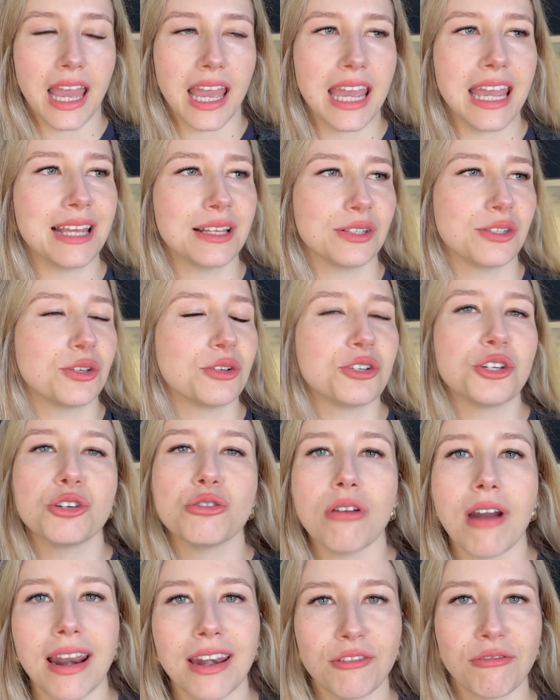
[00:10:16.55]
It's such a
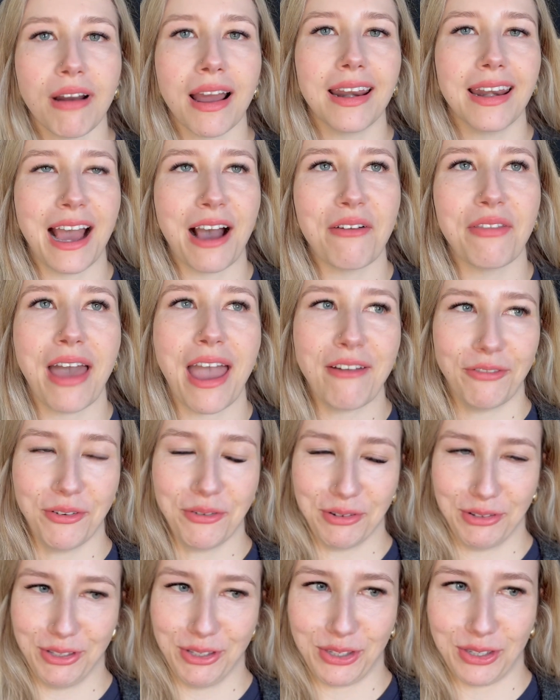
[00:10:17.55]
trend right now that
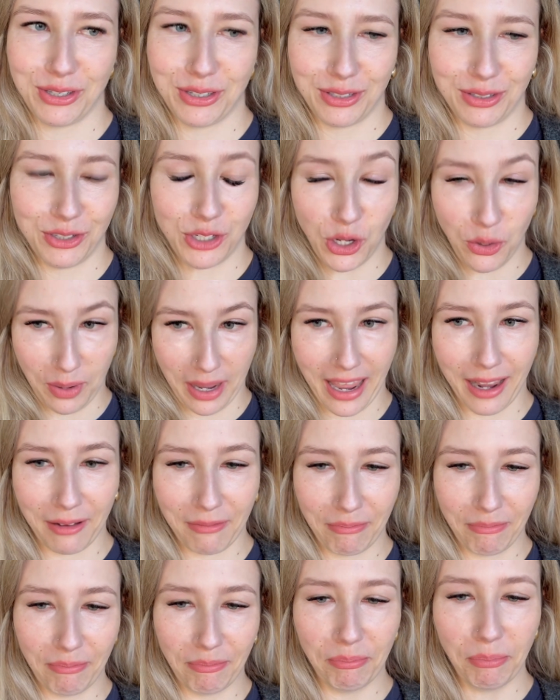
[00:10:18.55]
everyone's
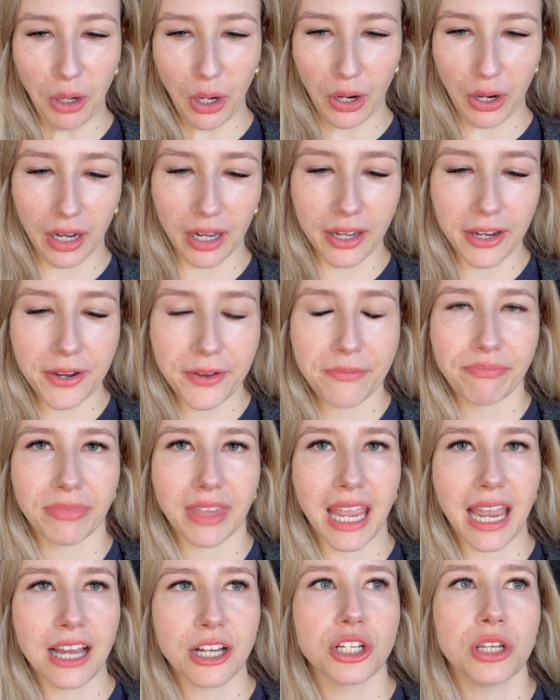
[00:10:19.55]
doing, but
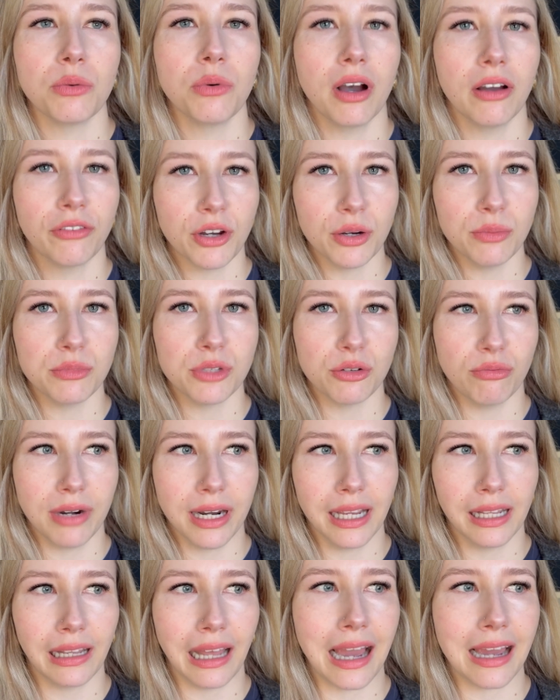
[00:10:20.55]
actually what I've come to
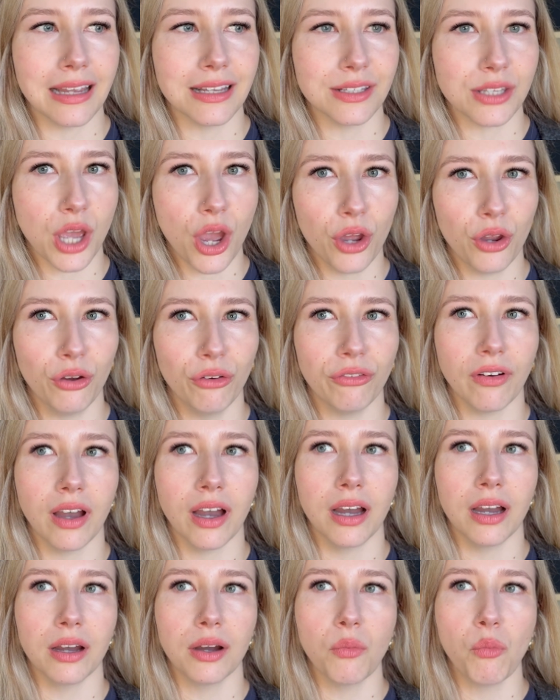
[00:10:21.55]
realise
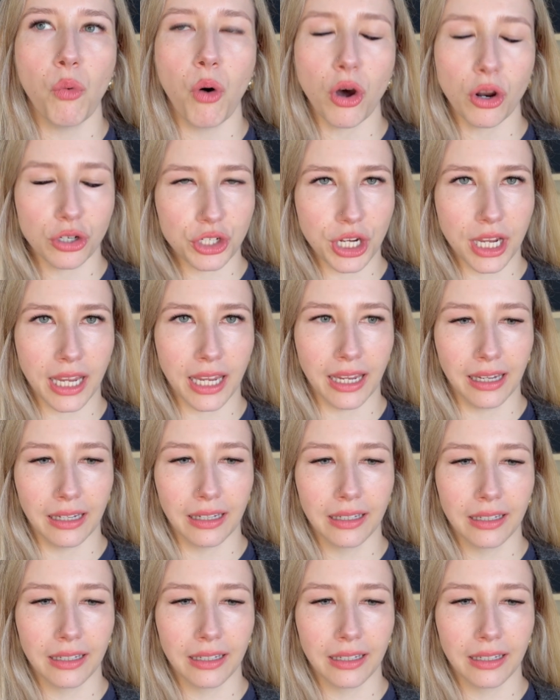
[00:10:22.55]
over watching